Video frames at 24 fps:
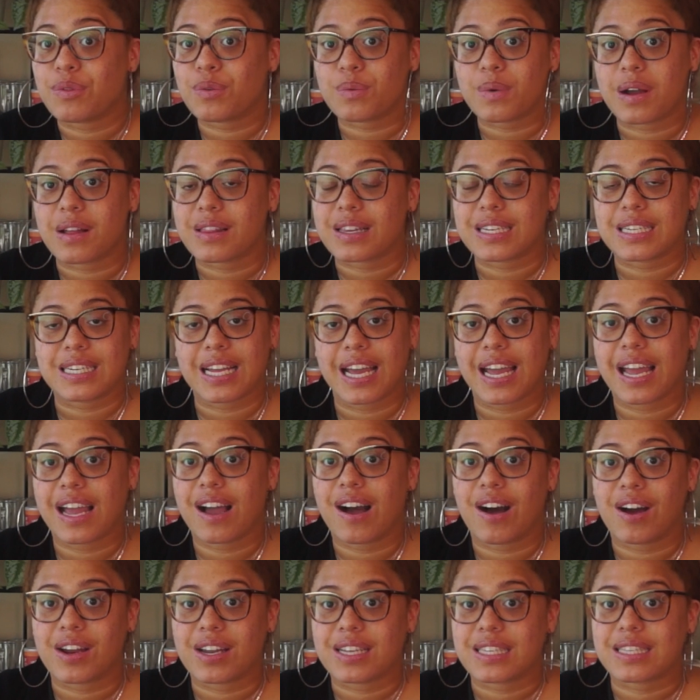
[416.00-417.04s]
Throughout the day,
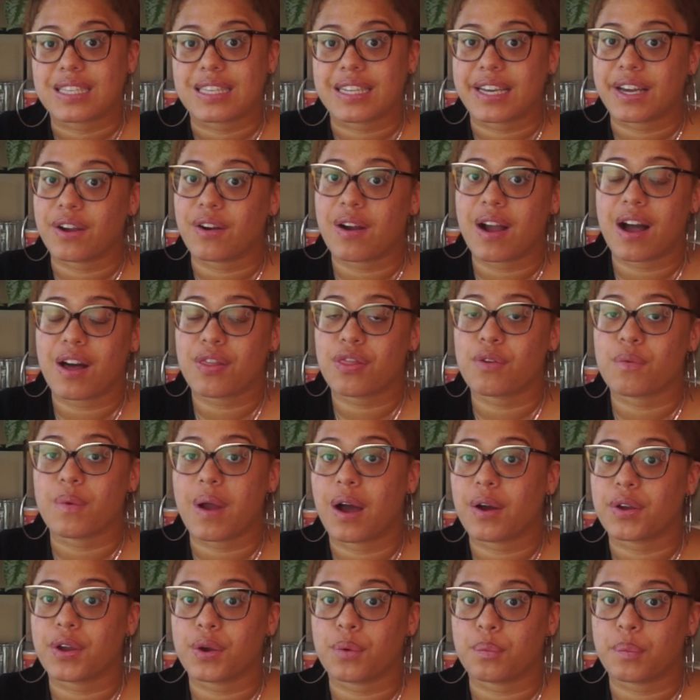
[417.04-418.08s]
honestly, or
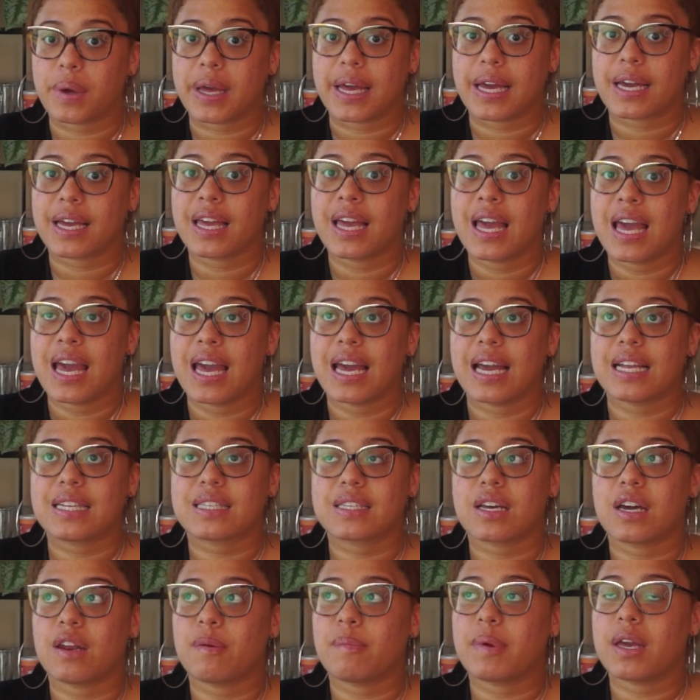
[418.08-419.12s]
throughout your week.
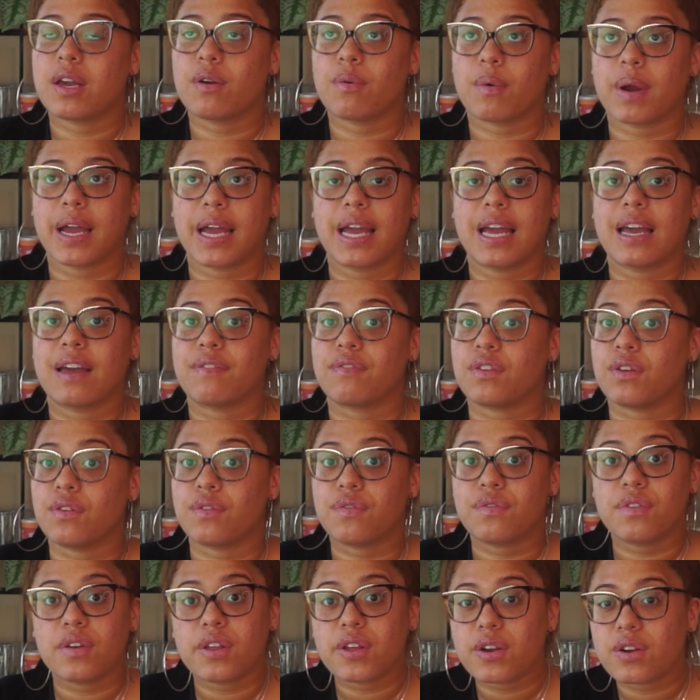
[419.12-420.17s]
It's gonna be great if you
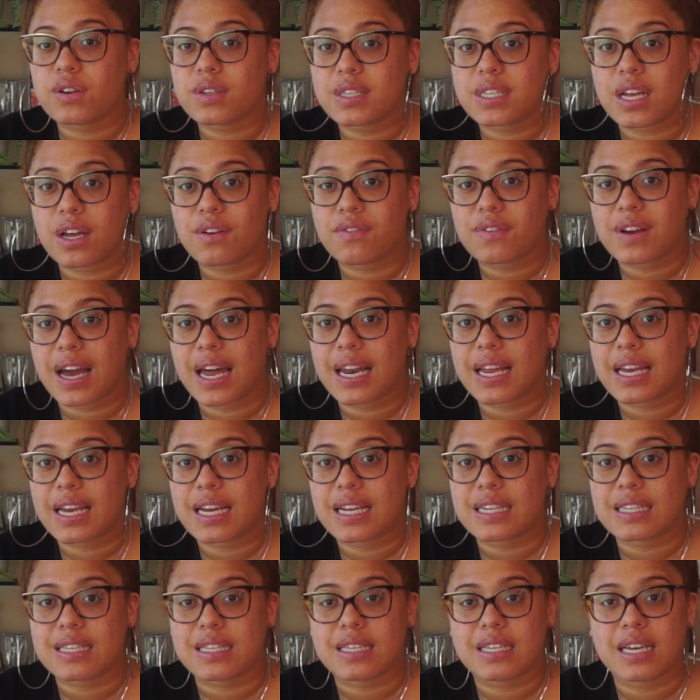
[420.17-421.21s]
feel yourself kind of
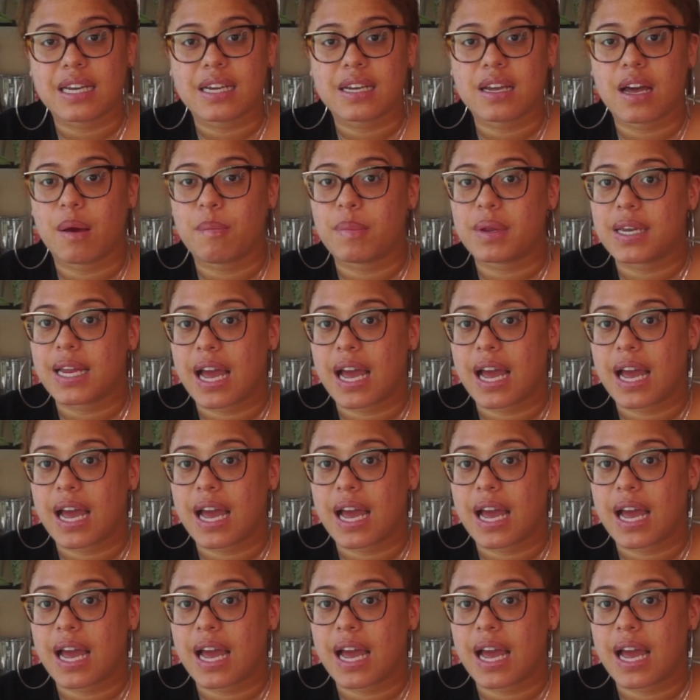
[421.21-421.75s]
getting sick, coming